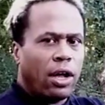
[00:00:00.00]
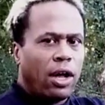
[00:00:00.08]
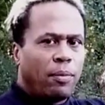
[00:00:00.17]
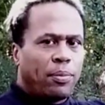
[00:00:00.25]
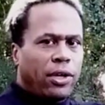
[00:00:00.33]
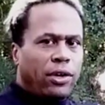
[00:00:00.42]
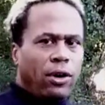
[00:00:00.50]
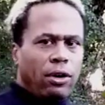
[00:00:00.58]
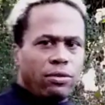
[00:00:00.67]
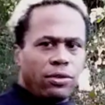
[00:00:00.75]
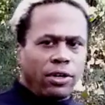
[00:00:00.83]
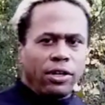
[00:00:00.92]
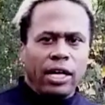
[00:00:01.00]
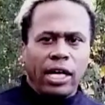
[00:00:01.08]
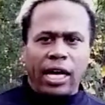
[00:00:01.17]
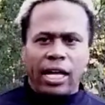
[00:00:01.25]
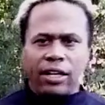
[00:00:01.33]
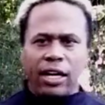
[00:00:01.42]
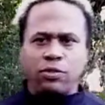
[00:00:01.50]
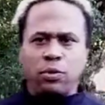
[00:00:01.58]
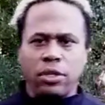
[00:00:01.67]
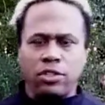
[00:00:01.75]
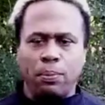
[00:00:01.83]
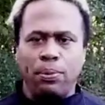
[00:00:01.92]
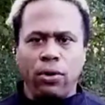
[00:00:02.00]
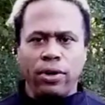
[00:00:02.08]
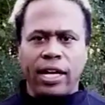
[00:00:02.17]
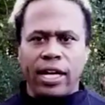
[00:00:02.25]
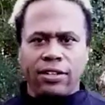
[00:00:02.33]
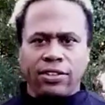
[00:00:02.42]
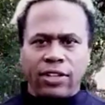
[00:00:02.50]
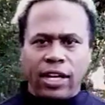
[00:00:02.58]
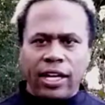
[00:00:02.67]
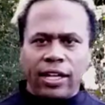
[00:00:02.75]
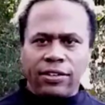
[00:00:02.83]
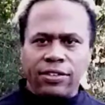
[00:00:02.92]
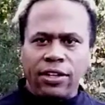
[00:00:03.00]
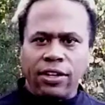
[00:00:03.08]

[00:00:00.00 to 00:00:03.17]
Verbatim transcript: up and over. And that's where the support hand stays.